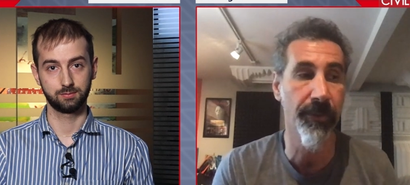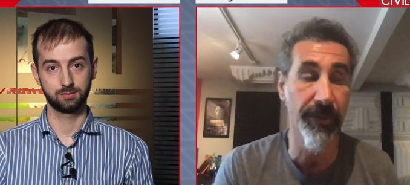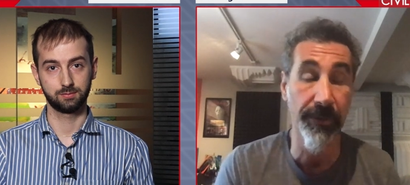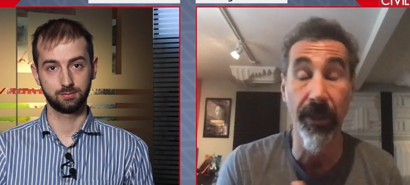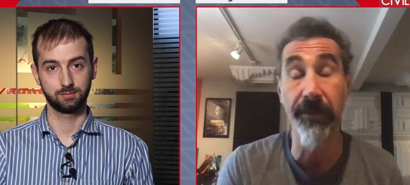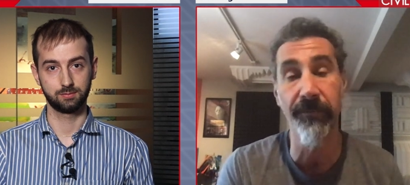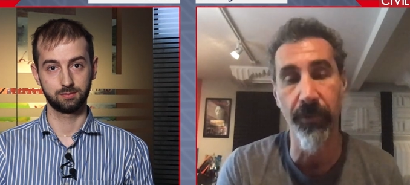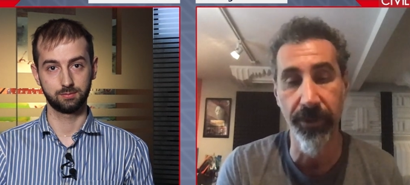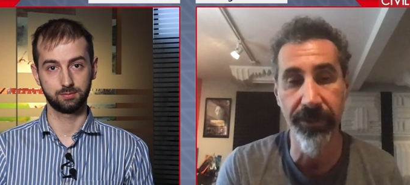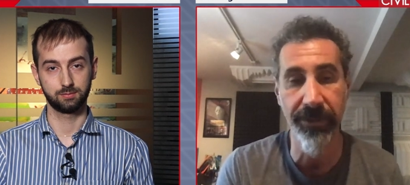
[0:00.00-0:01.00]
Speaker 1: with a lot of
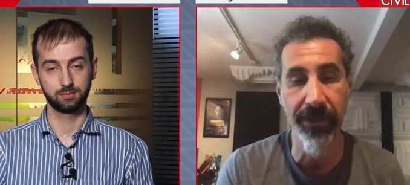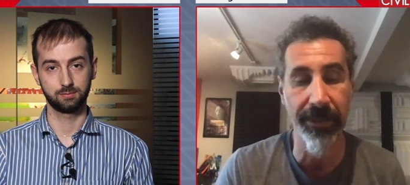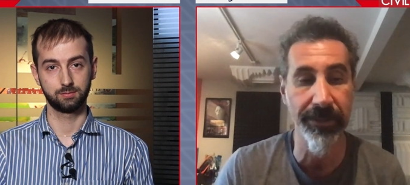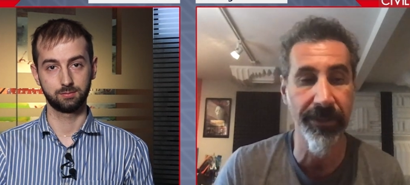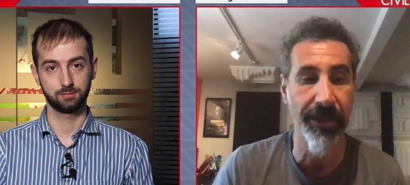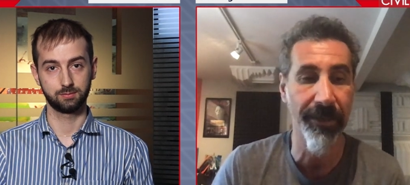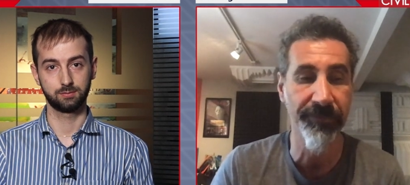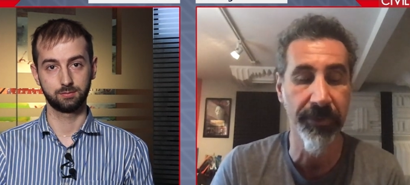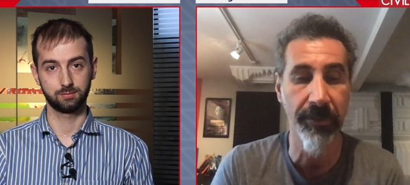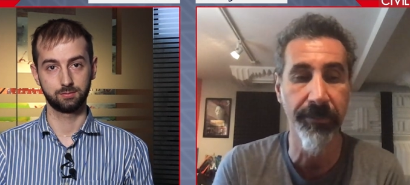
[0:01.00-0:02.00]
work that I that I
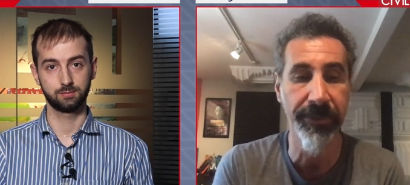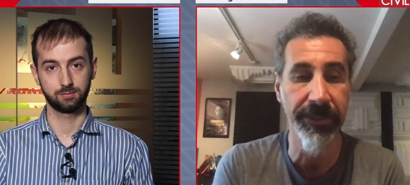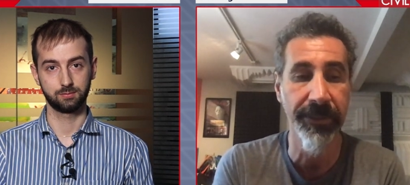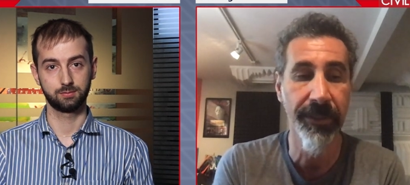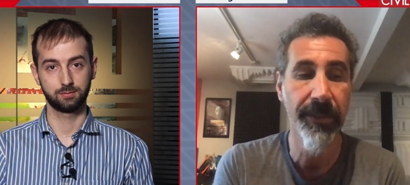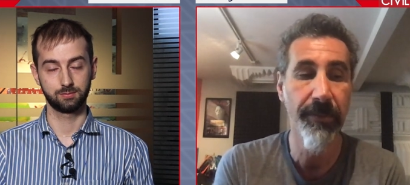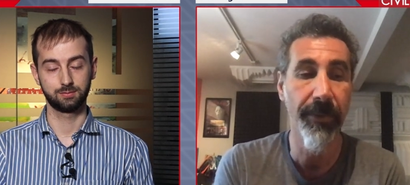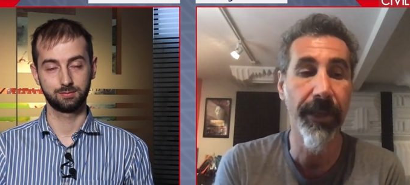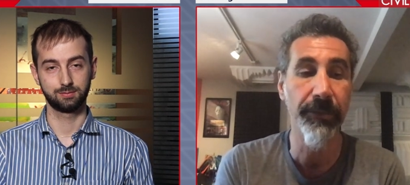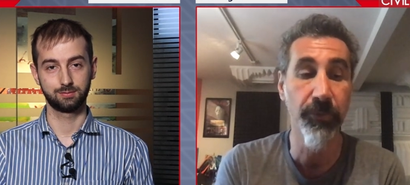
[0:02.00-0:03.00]
have to complete,
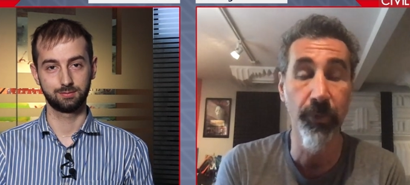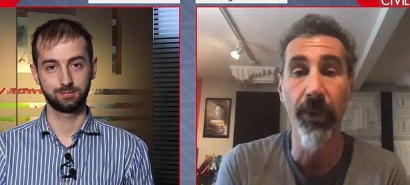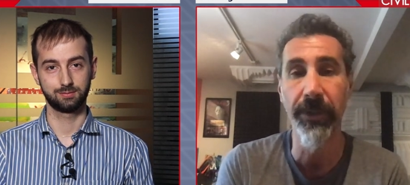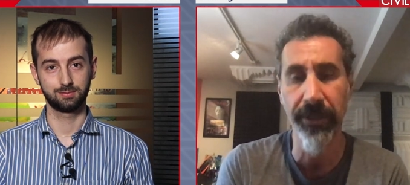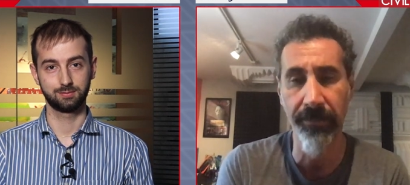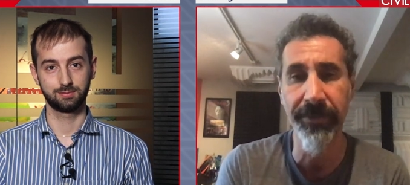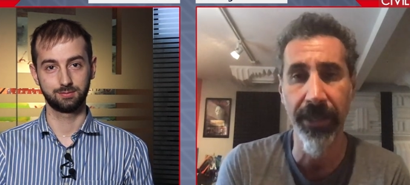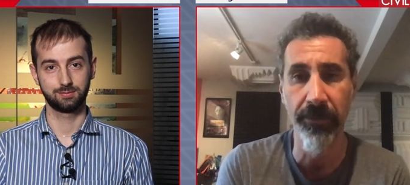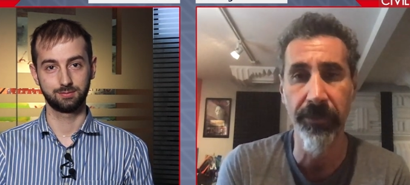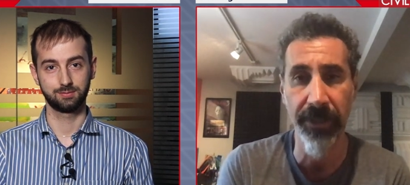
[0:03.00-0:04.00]
but I do want to come
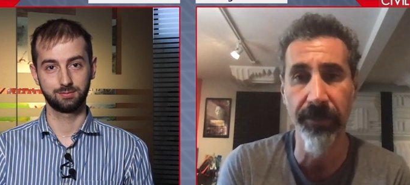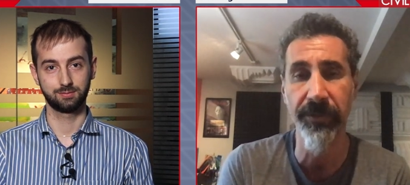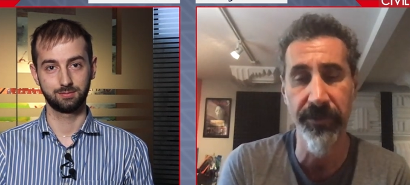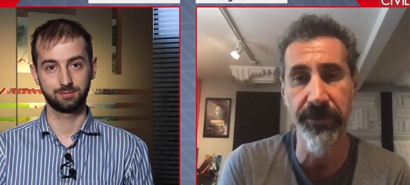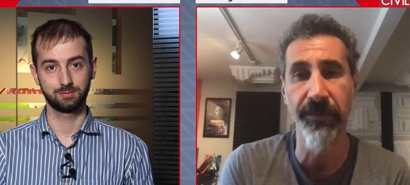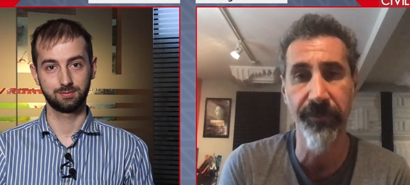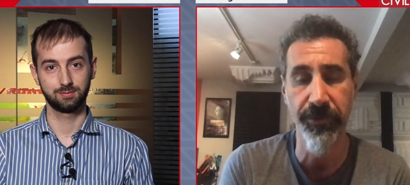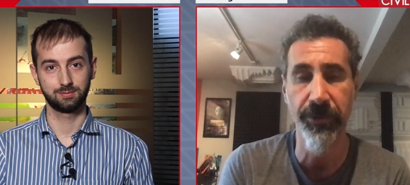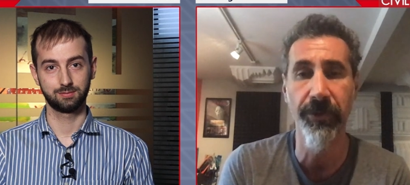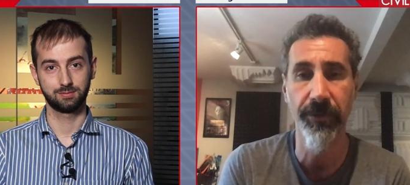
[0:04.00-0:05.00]
down later this year
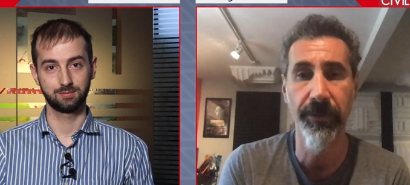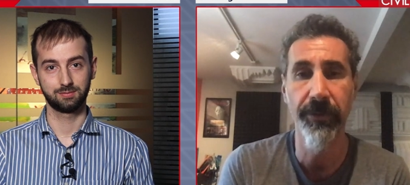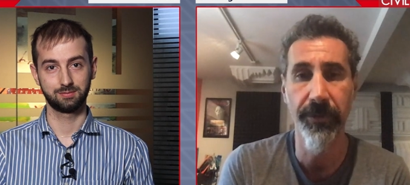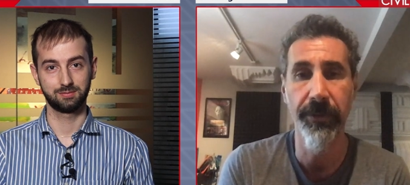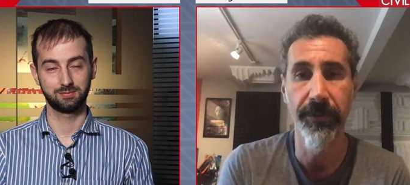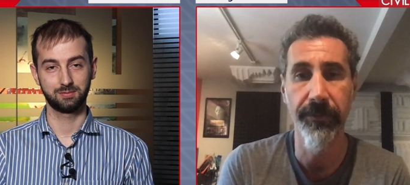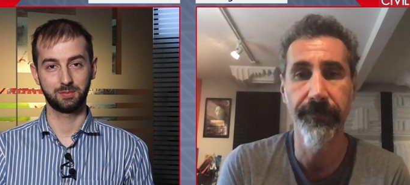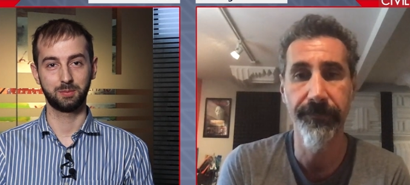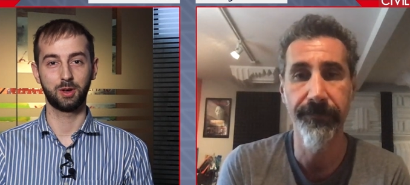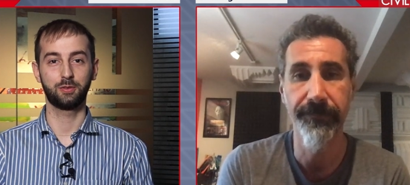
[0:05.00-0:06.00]
for sure.
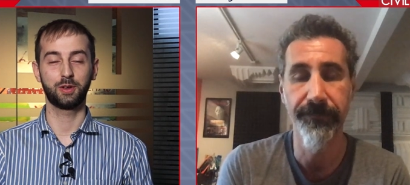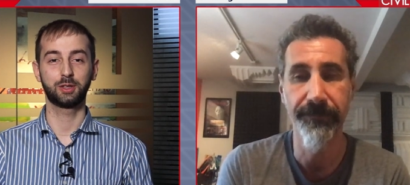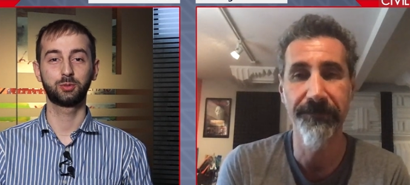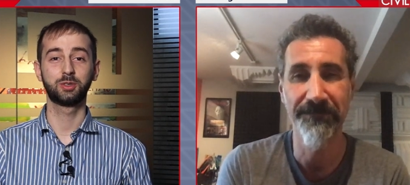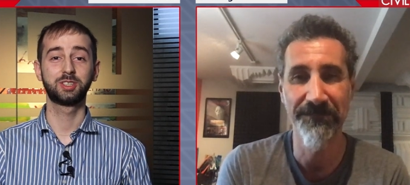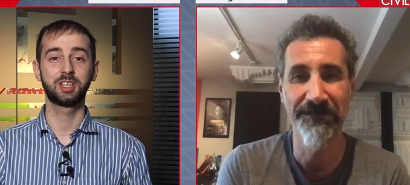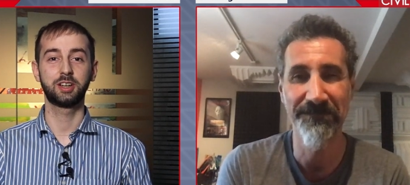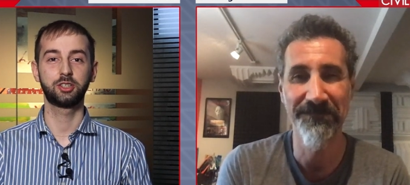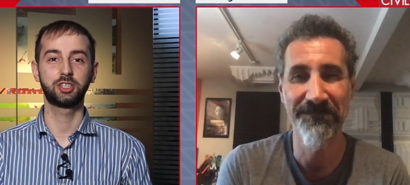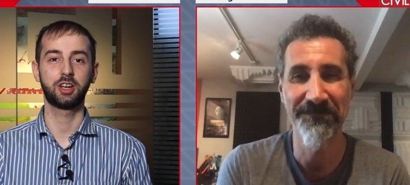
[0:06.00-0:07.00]
Speaker 2: Perfect. Well,
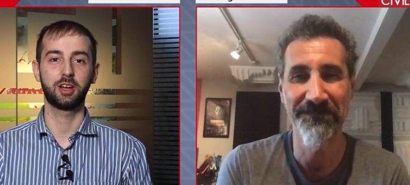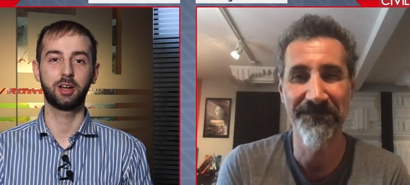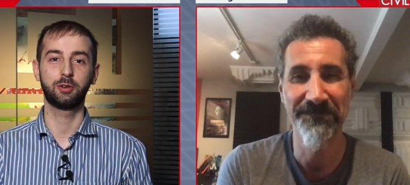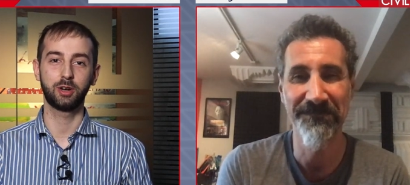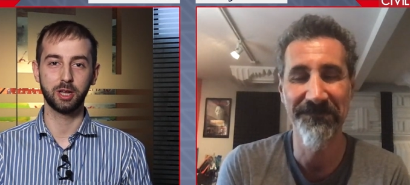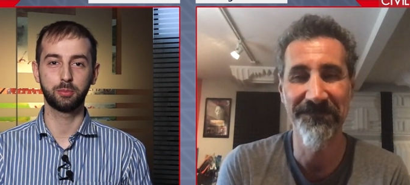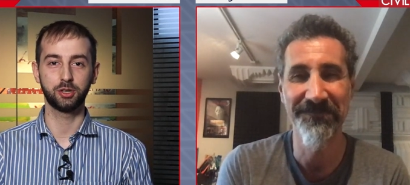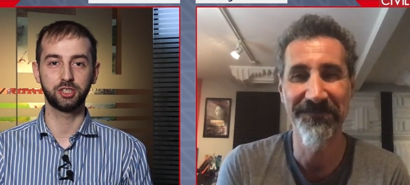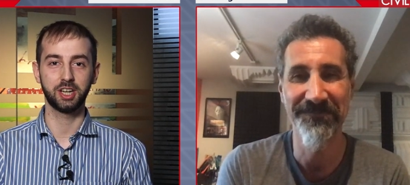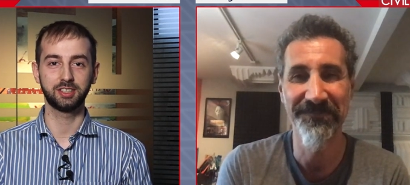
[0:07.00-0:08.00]
Serj, I really
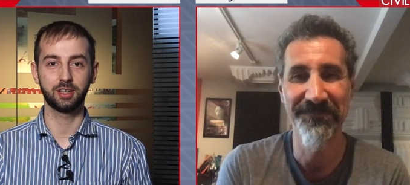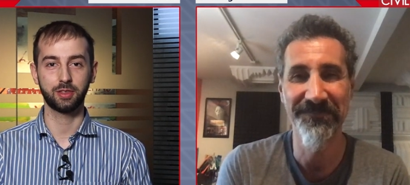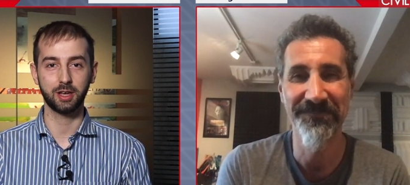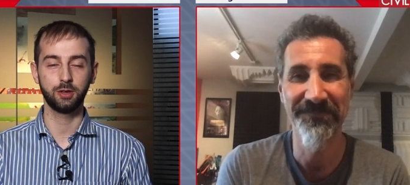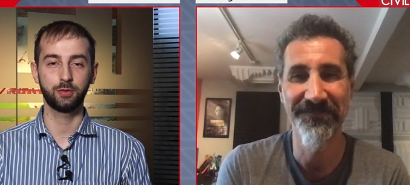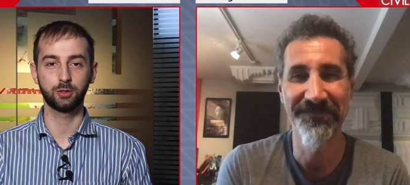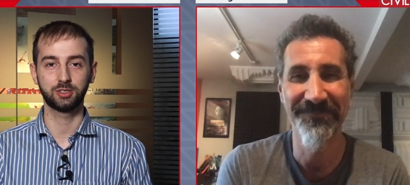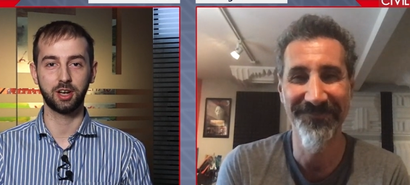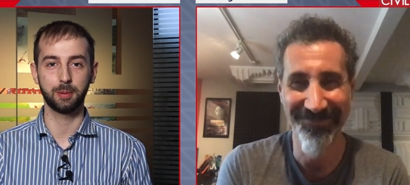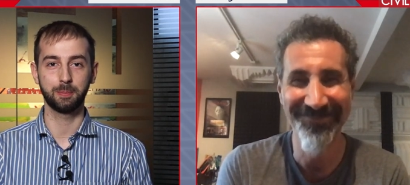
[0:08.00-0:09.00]
appreciate it. Thank you for your
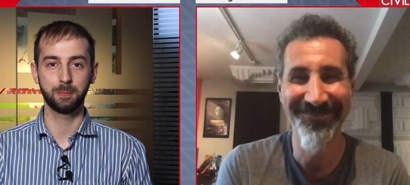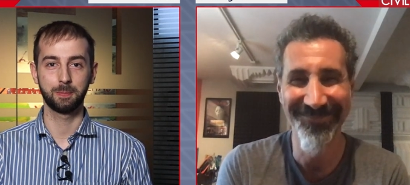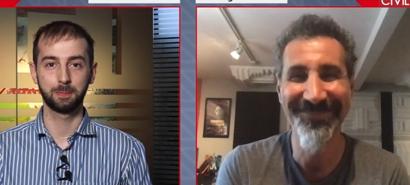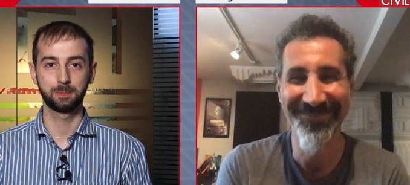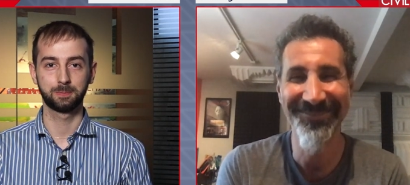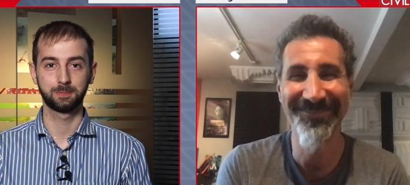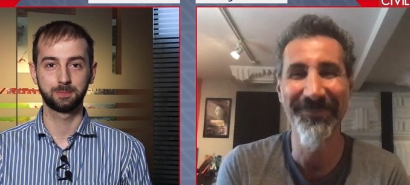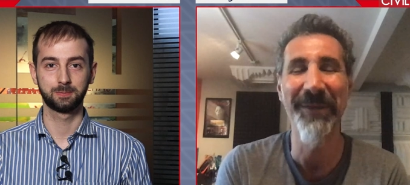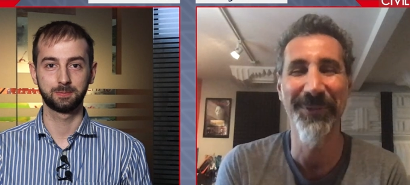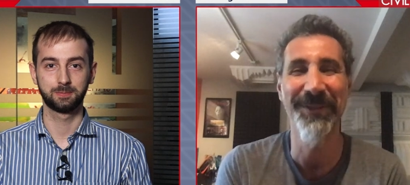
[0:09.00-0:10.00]
time.
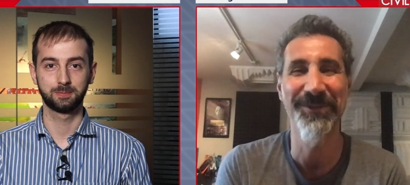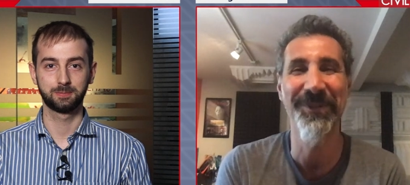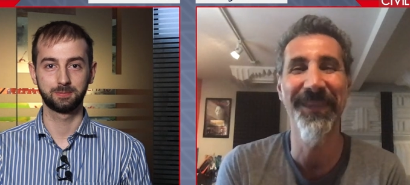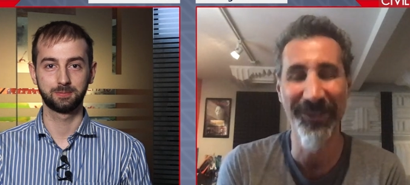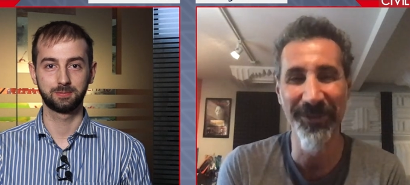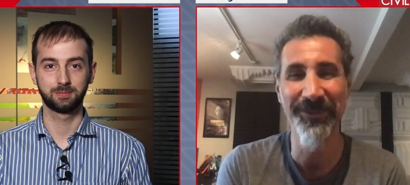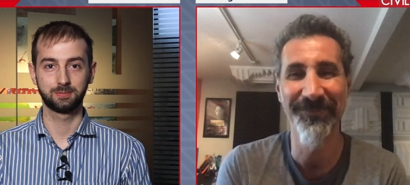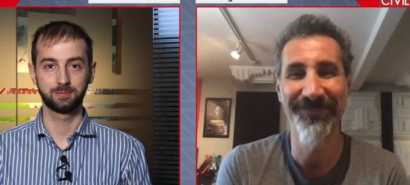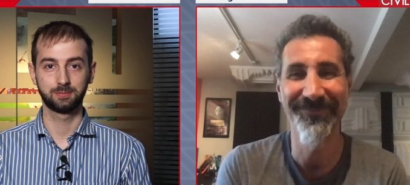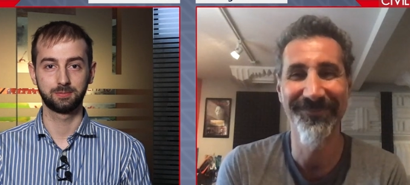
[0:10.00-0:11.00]
Speaker 1: My pleasure. Thank you.
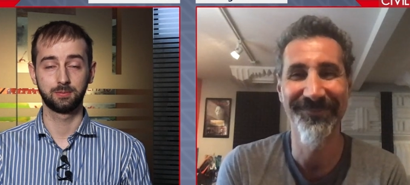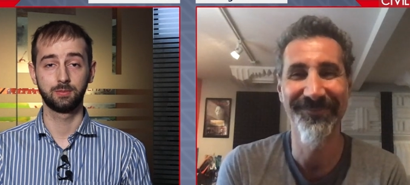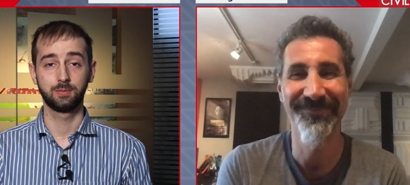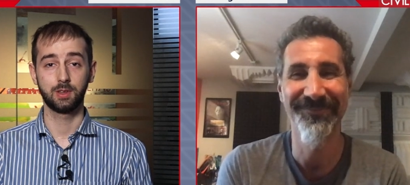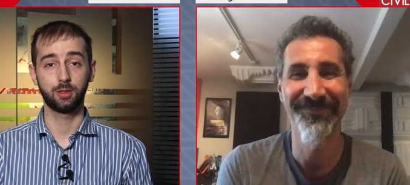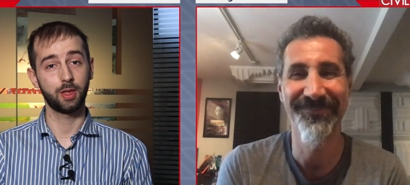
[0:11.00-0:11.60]
Speaker 2: And